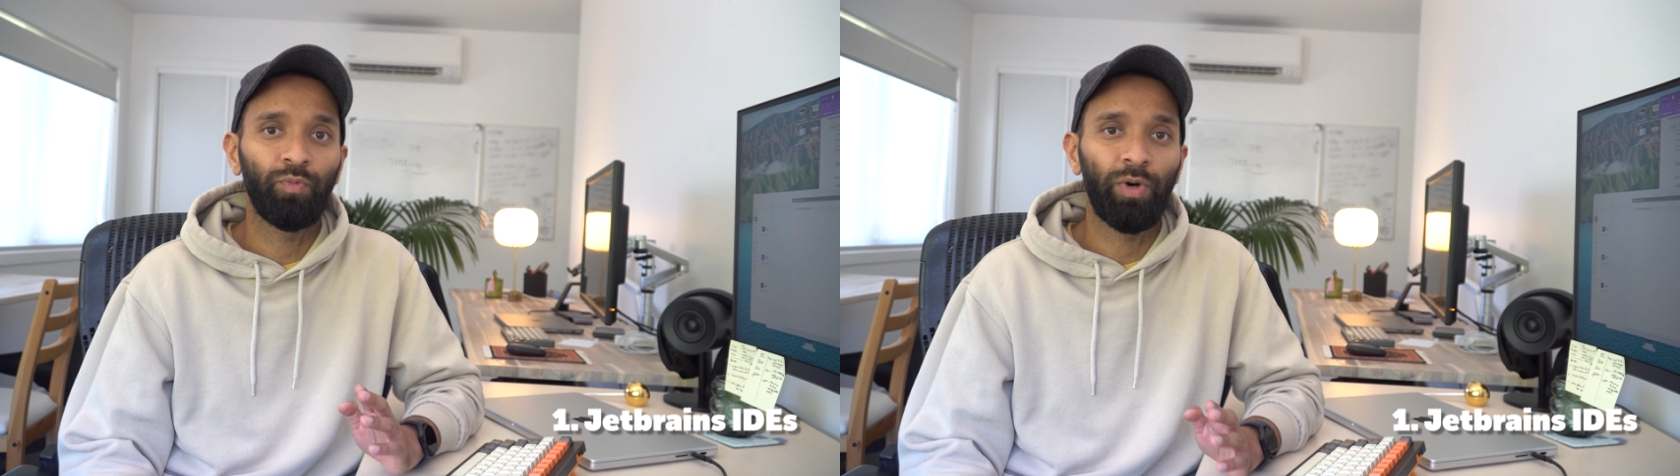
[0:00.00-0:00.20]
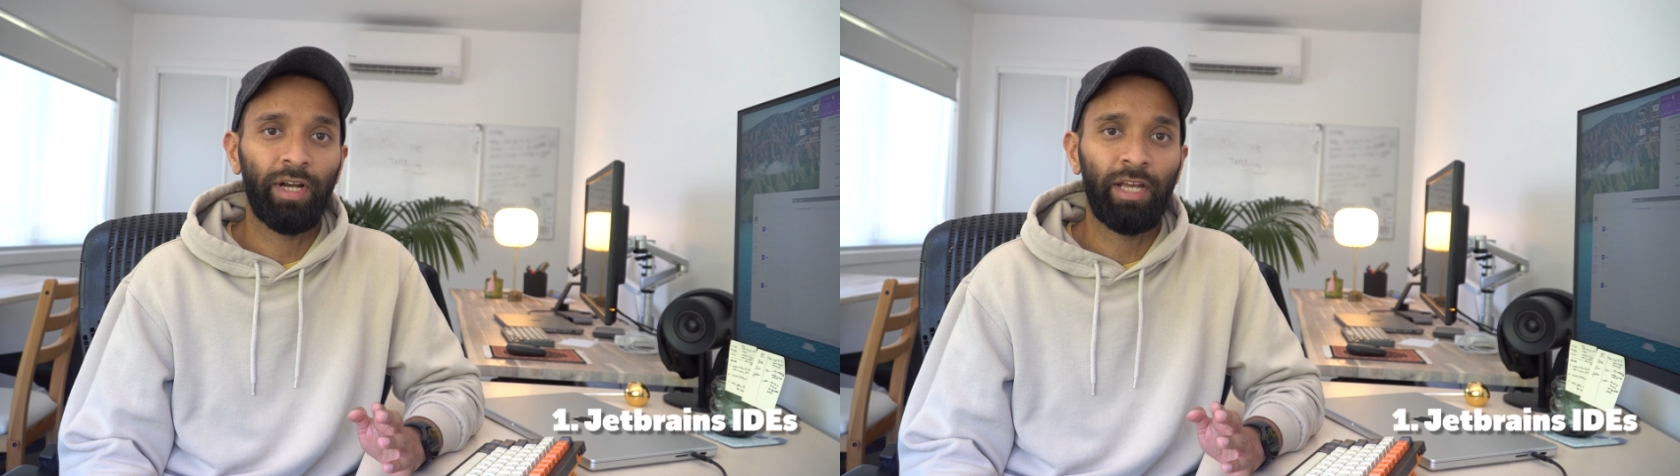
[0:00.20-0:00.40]

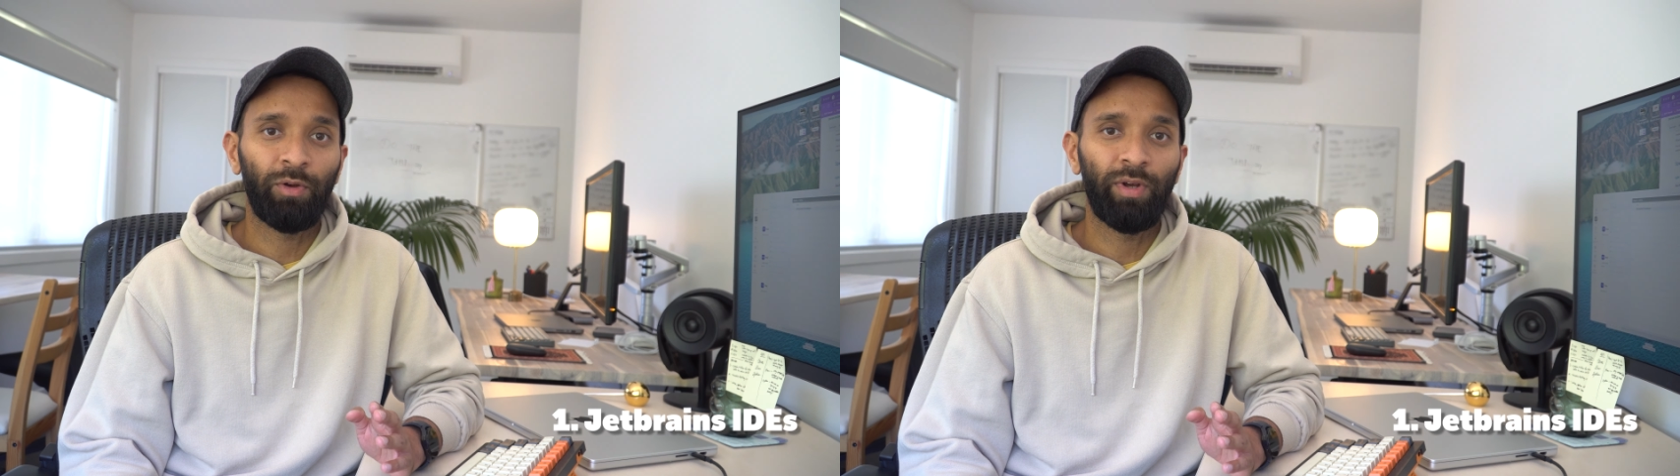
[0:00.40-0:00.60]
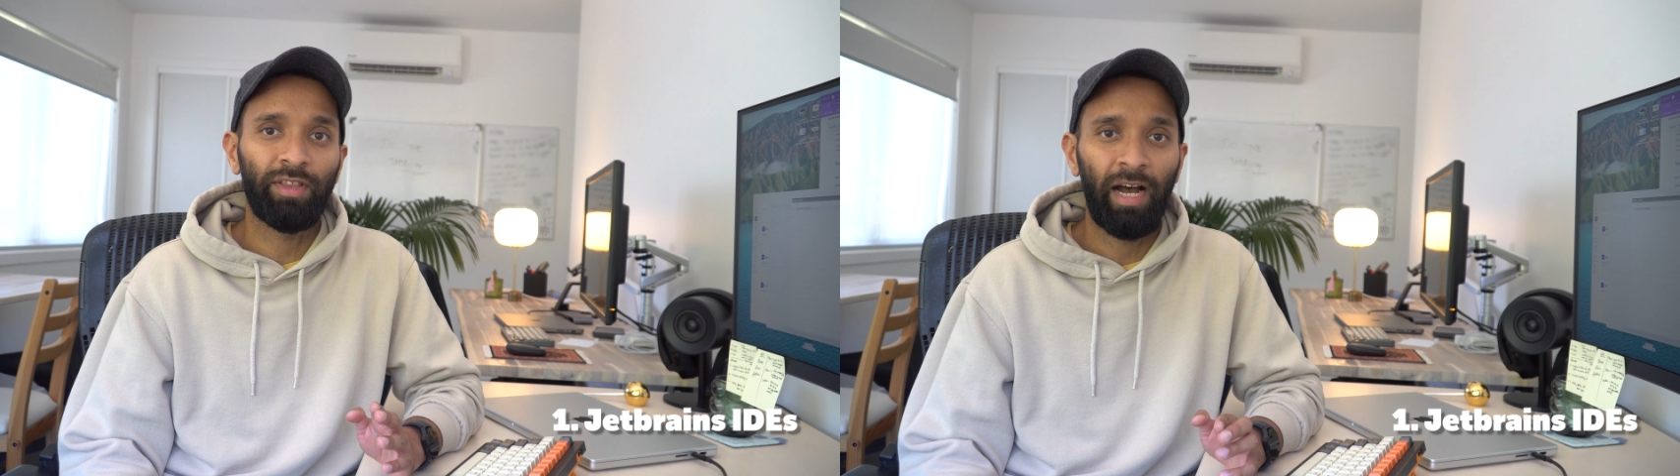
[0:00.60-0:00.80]

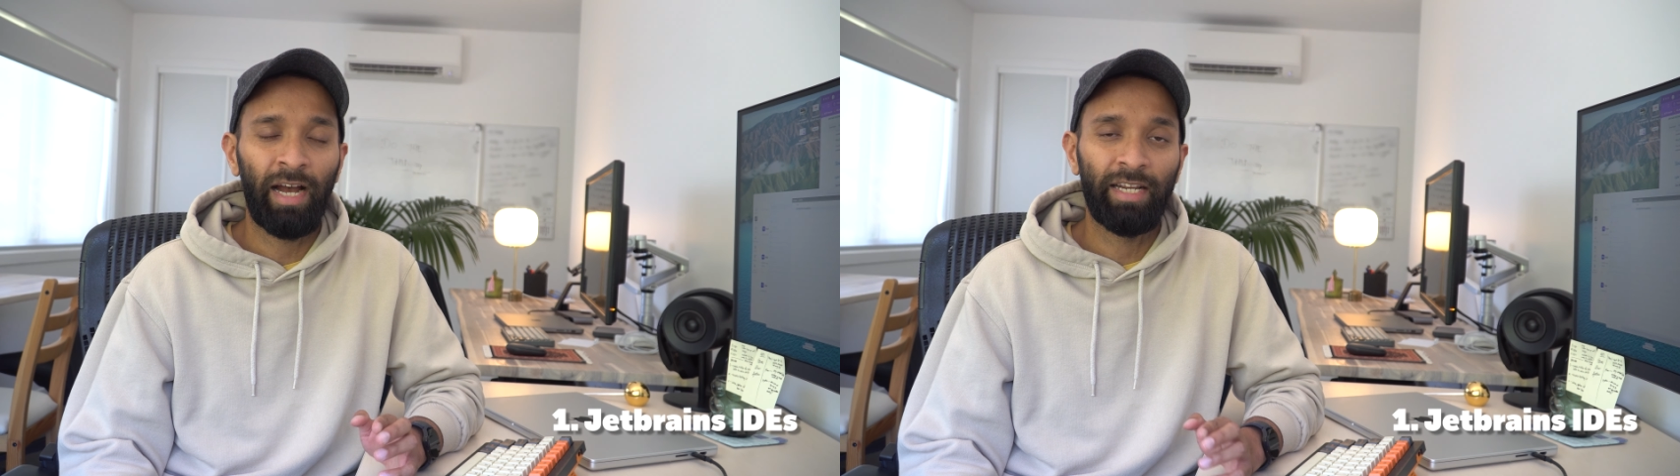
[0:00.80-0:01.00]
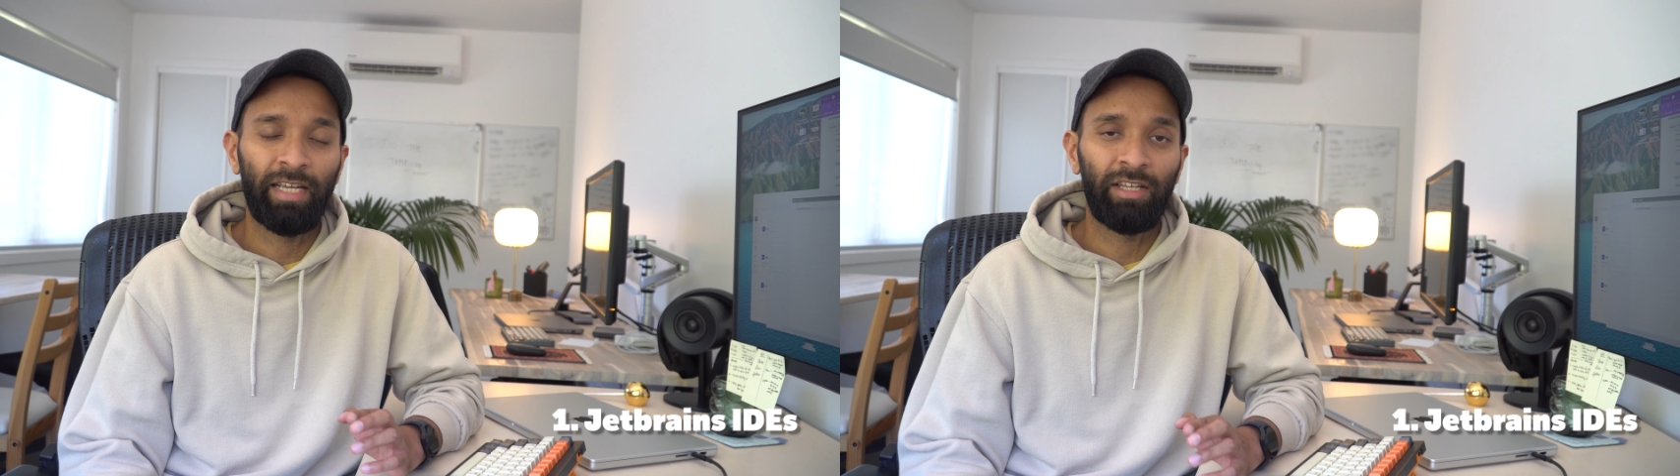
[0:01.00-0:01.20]
working with
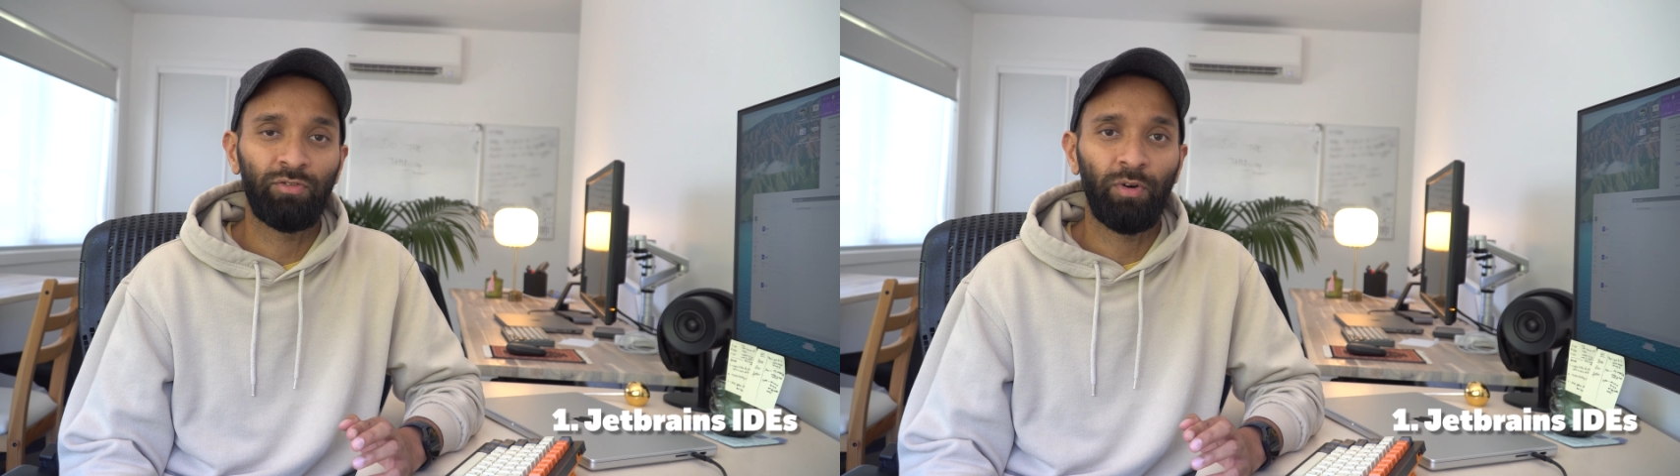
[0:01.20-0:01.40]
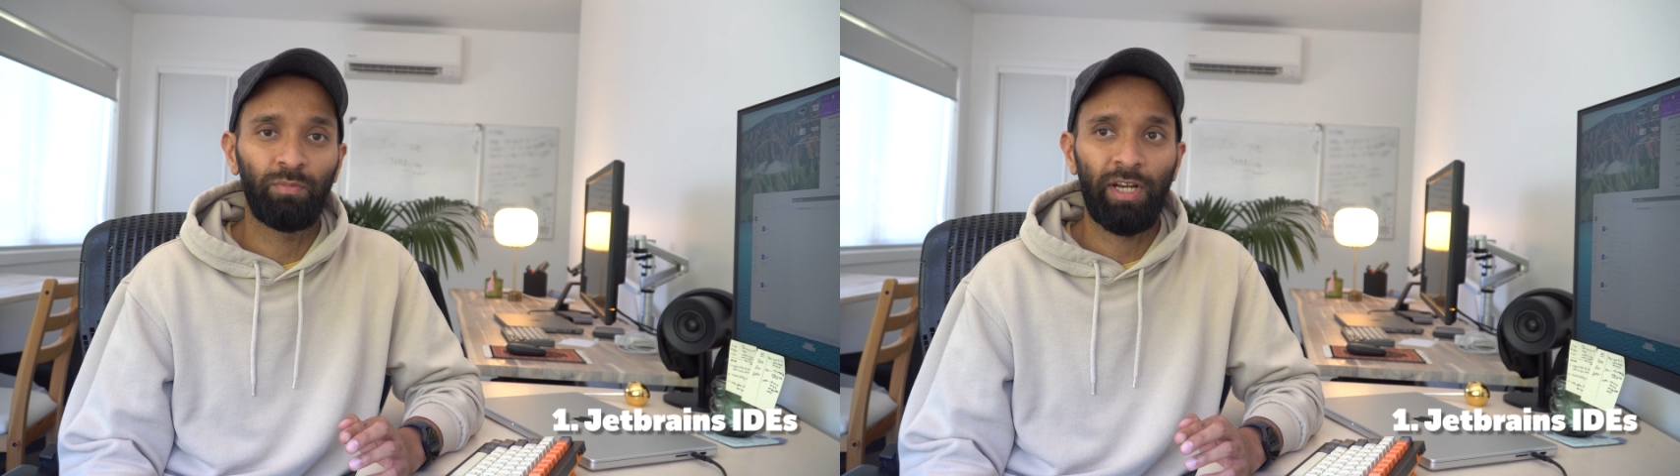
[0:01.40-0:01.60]
IDEs
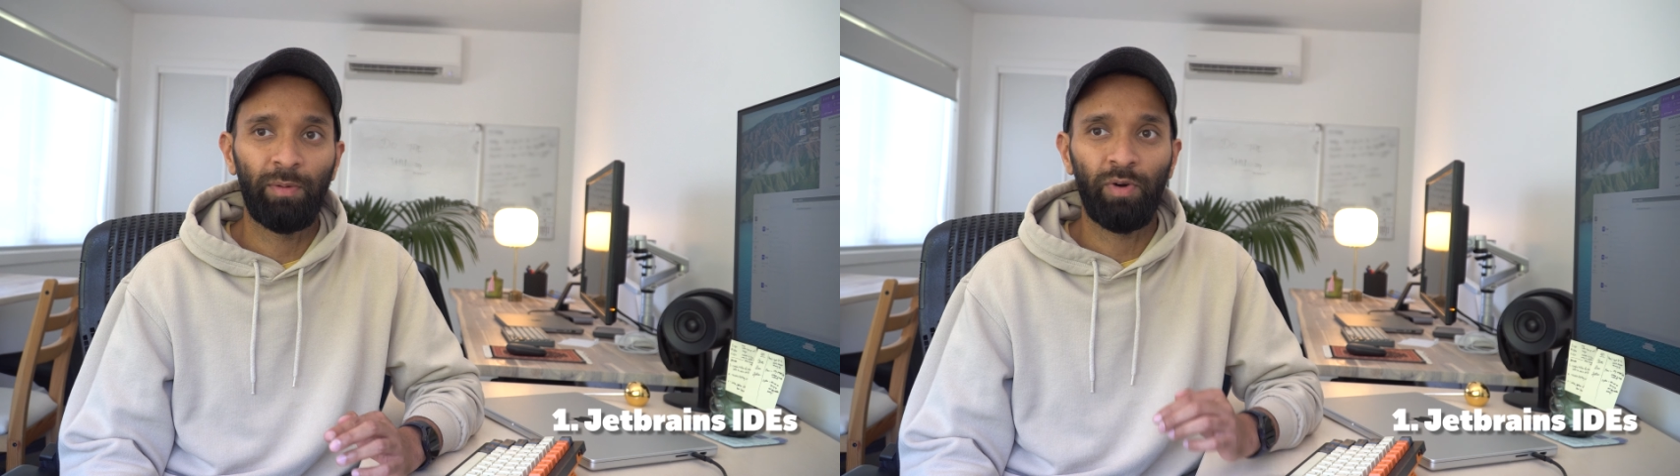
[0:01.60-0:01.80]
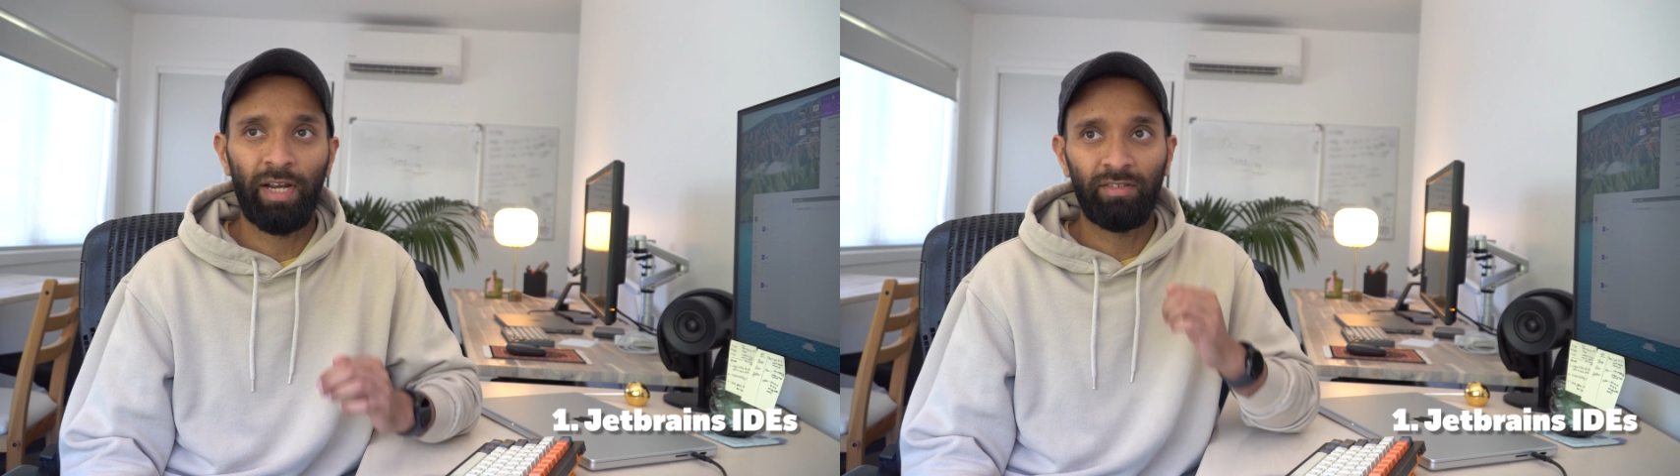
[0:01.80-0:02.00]
from
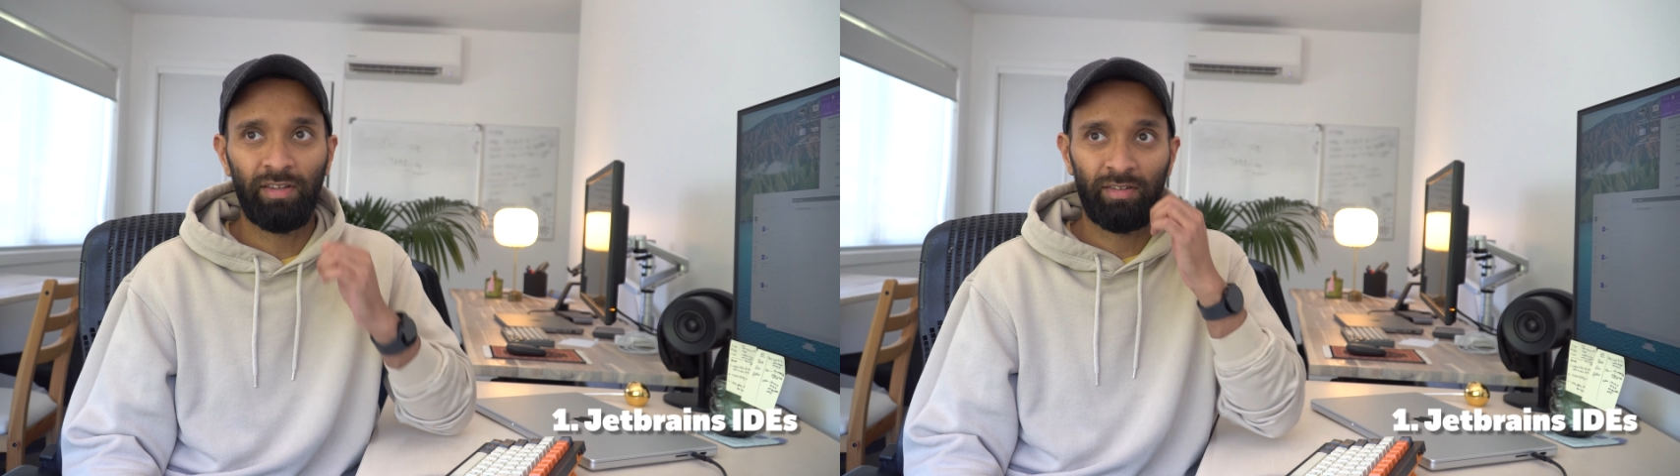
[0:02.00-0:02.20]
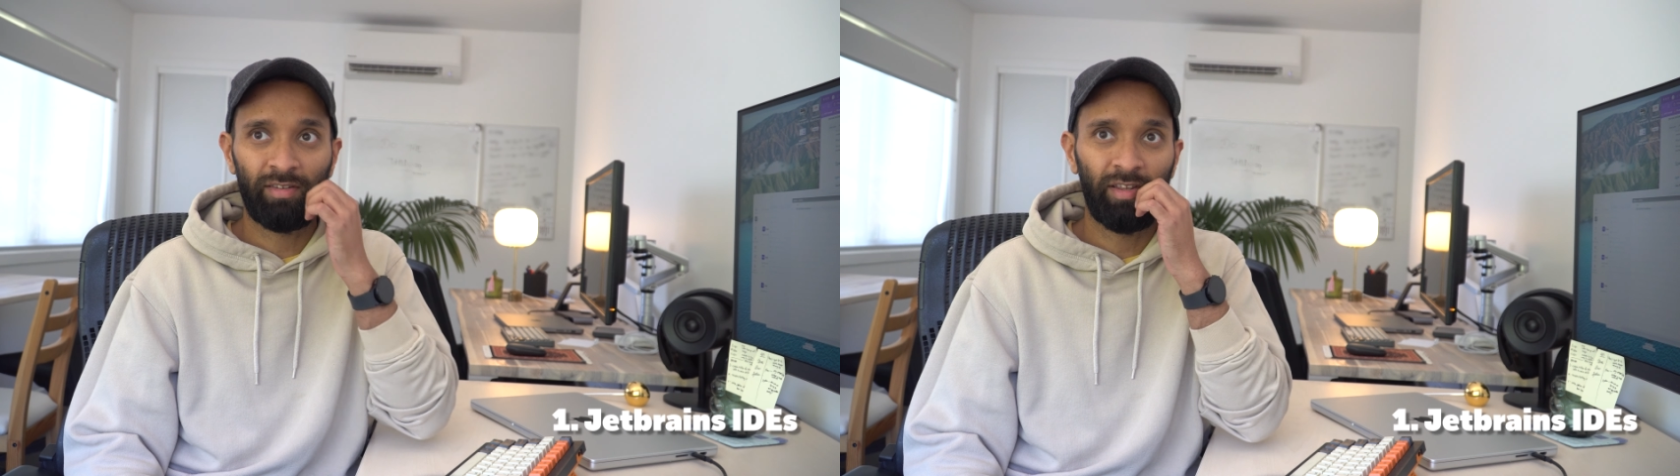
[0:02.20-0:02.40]
JetBrains
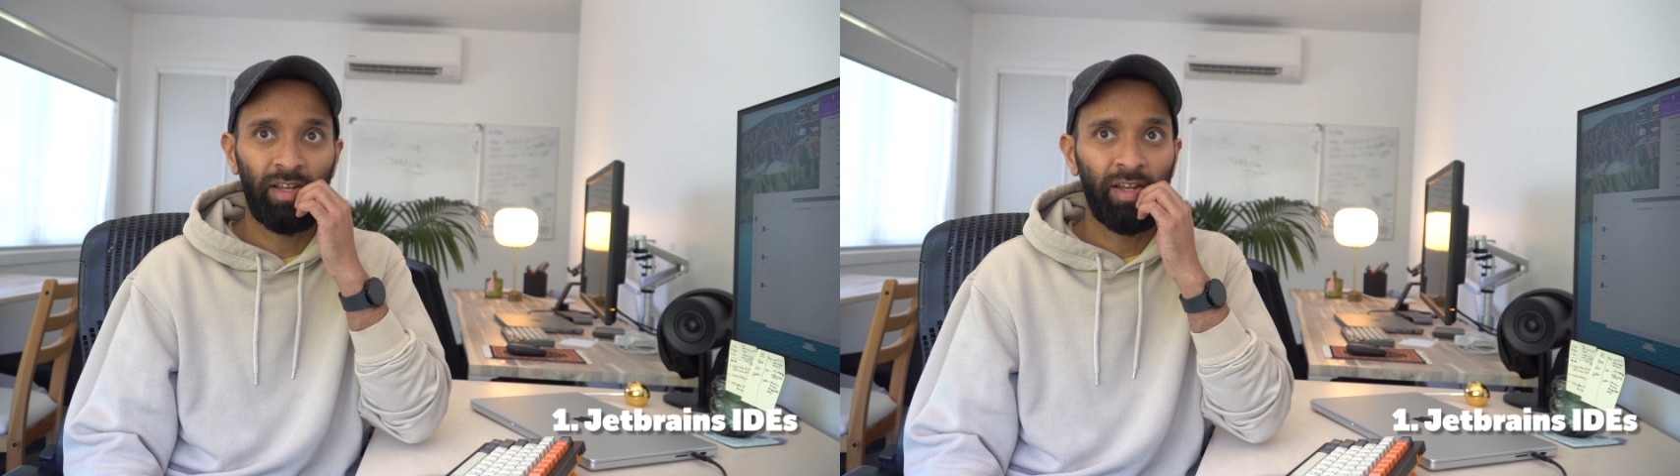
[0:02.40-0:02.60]
is